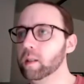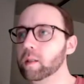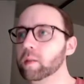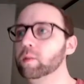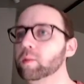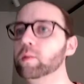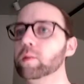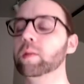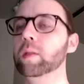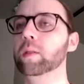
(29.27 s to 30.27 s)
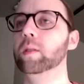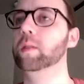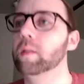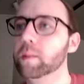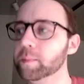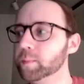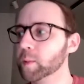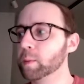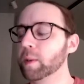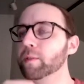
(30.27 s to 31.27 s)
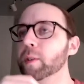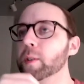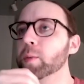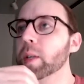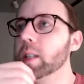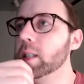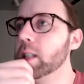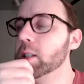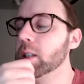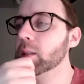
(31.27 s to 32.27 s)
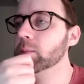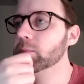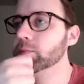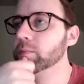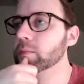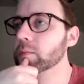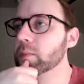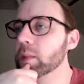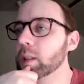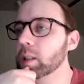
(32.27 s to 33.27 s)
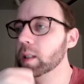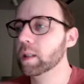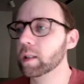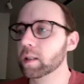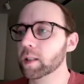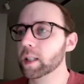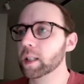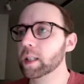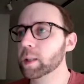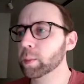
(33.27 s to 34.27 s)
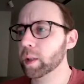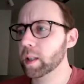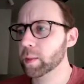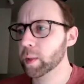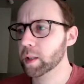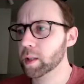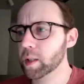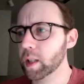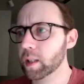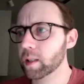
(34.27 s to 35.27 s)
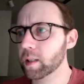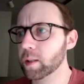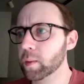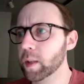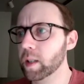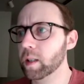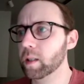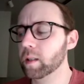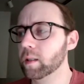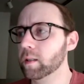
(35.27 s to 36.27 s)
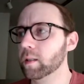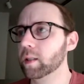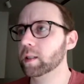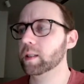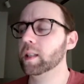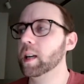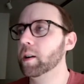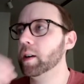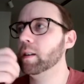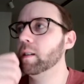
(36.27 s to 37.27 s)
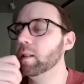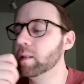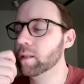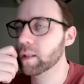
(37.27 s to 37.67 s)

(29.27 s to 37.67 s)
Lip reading: Ooh. This is my first week of teaching, so I didn't get to play as much chess this week. So let's see how I do.